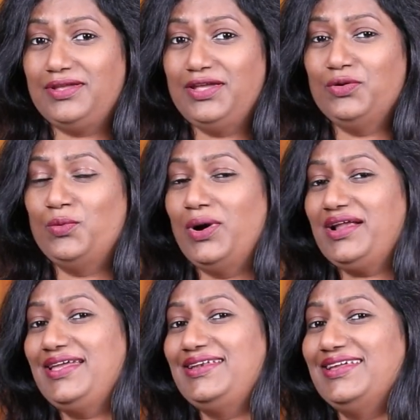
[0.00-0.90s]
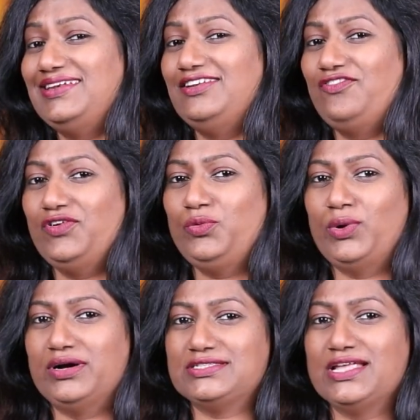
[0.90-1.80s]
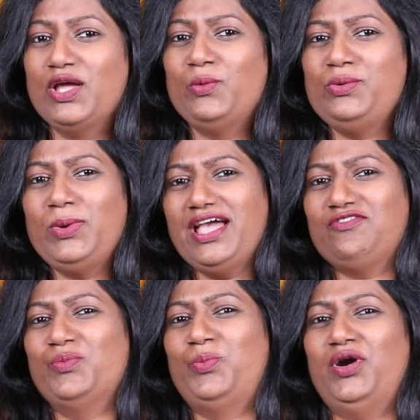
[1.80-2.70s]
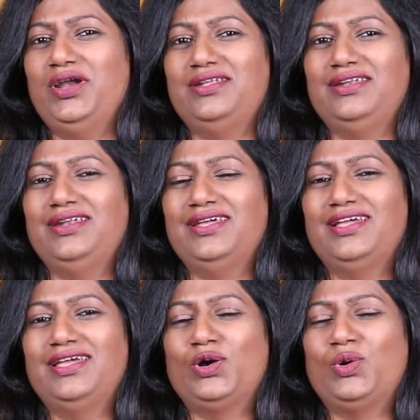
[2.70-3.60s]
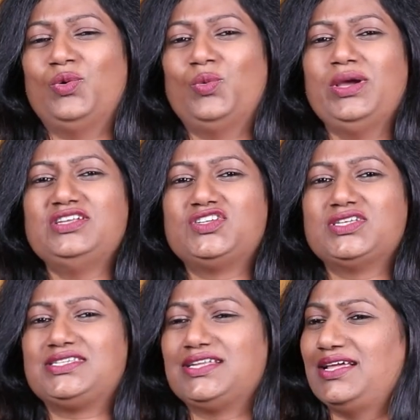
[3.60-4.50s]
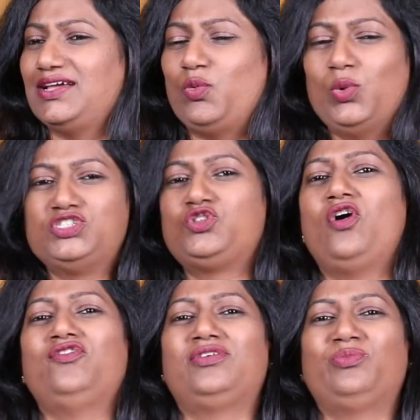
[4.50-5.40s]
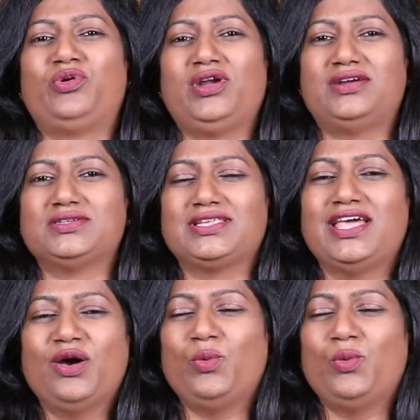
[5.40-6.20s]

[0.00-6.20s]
you know, what he did different was, when we have a burden, we just withdraw from prayers.